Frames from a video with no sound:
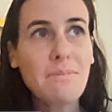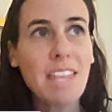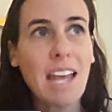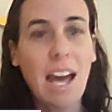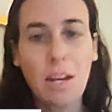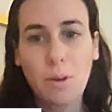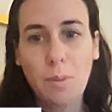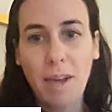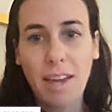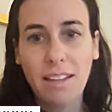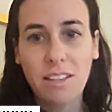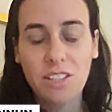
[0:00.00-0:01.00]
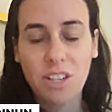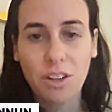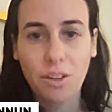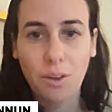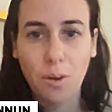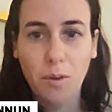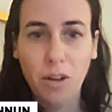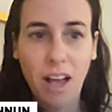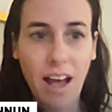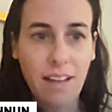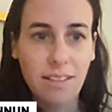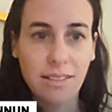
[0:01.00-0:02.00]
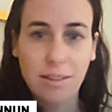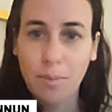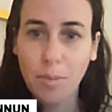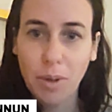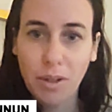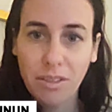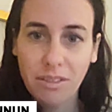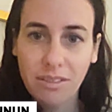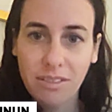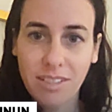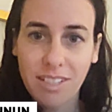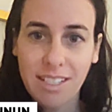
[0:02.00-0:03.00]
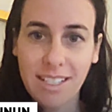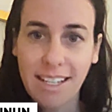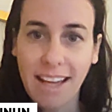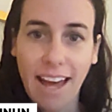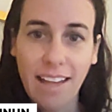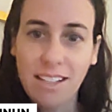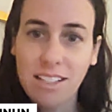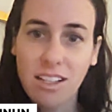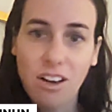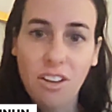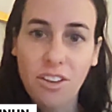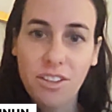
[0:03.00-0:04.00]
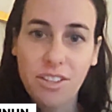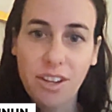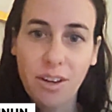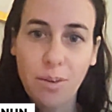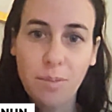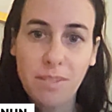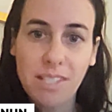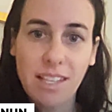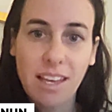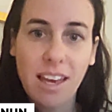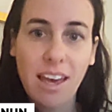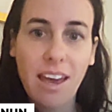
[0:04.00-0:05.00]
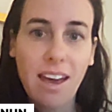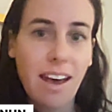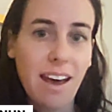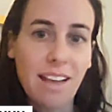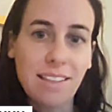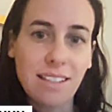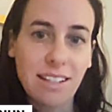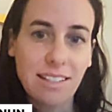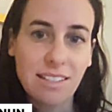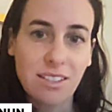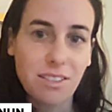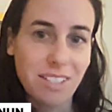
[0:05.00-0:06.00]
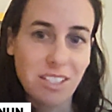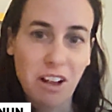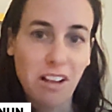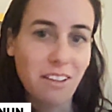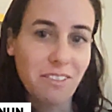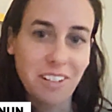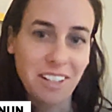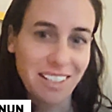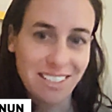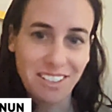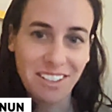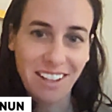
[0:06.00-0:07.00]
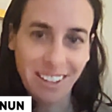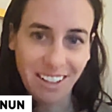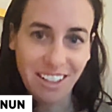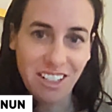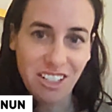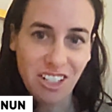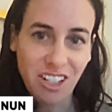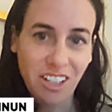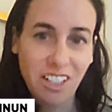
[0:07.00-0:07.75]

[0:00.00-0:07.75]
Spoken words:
how do we make geothermal as simple to get into all those homes as it is to install a furnace or an air conditioner?